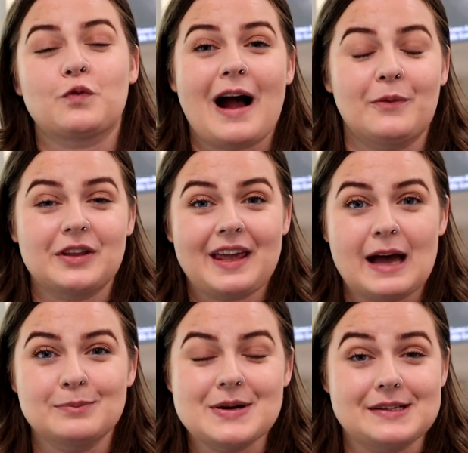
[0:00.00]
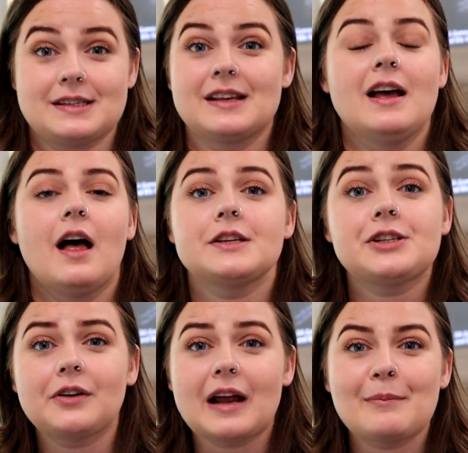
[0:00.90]
around the campus. The
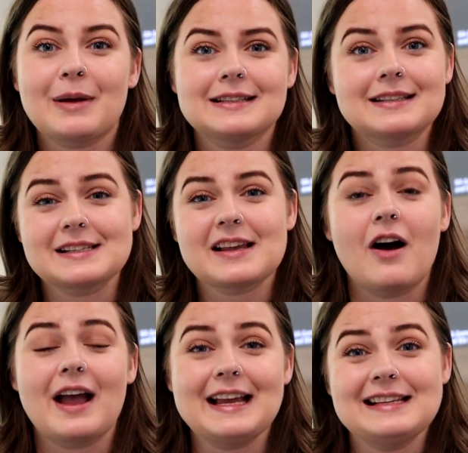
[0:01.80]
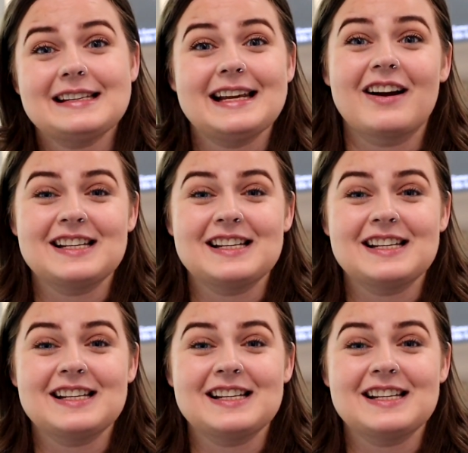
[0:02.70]
student ambassadors are easily